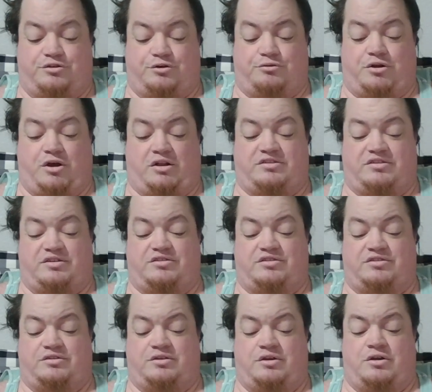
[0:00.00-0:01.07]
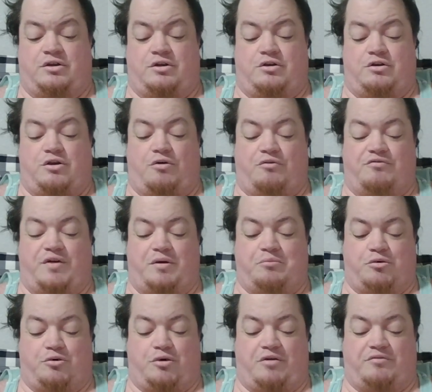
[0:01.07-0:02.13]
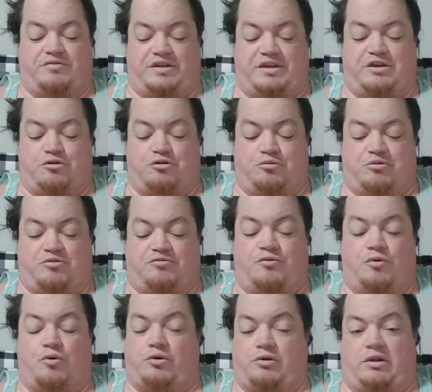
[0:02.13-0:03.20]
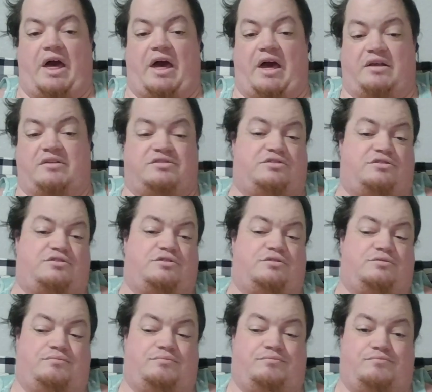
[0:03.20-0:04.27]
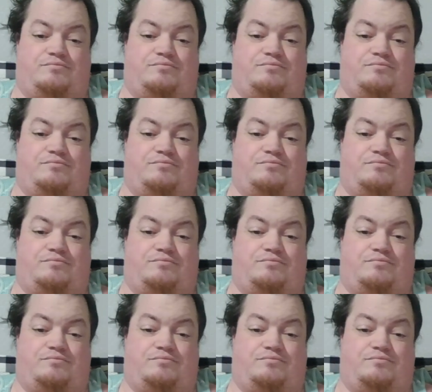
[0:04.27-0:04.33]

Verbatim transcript: So, not since November of the year before last.